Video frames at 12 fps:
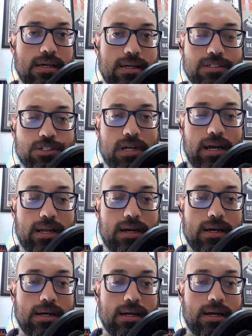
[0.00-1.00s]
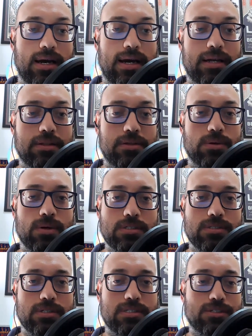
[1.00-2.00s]
in China. And you
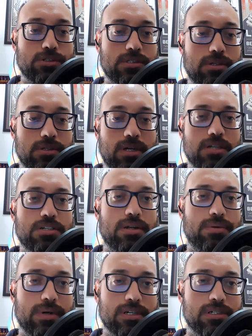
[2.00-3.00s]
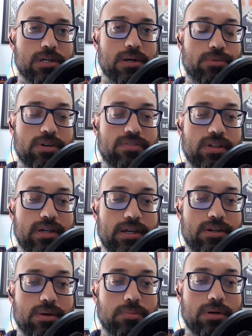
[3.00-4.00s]
also, it's interesting, you touch on Russia briefly in
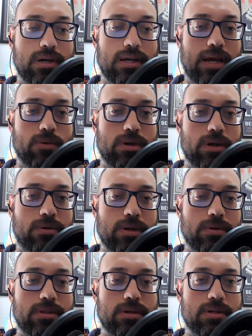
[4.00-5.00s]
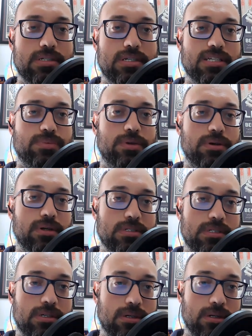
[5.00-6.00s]
your book, and I would agree with your assessment. You
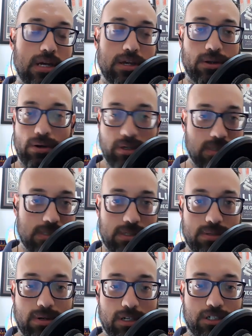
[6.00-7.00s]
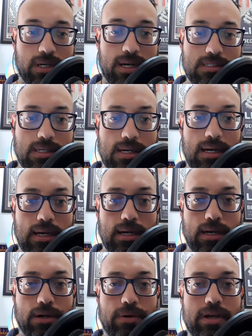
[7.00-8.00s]
don't consider Russia as a
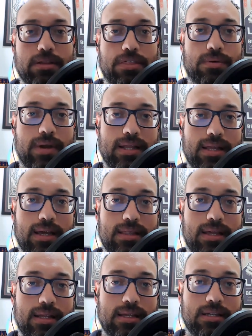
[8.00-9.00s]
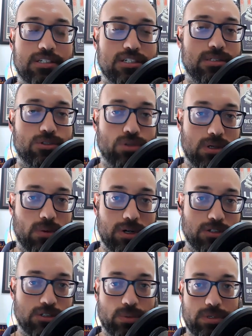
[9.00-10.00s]
great threat, and that it just sort of
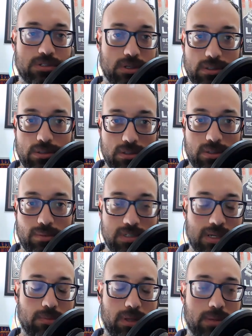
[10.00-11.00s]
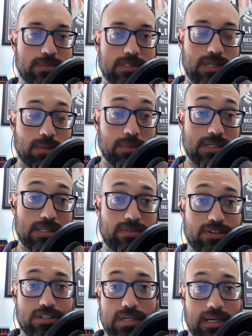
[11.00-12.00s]
wants to return to some semblance of
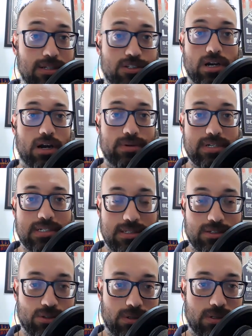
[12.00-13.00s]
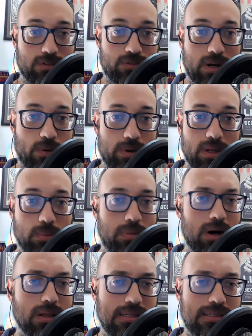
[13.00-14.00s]
its Tsarist sort of
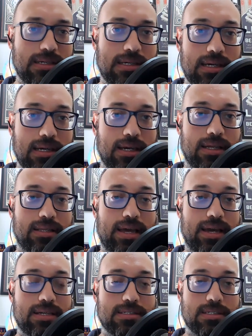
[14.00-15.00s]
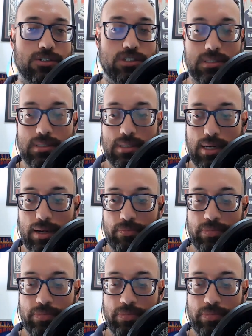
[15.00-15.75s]
realpolitik days and just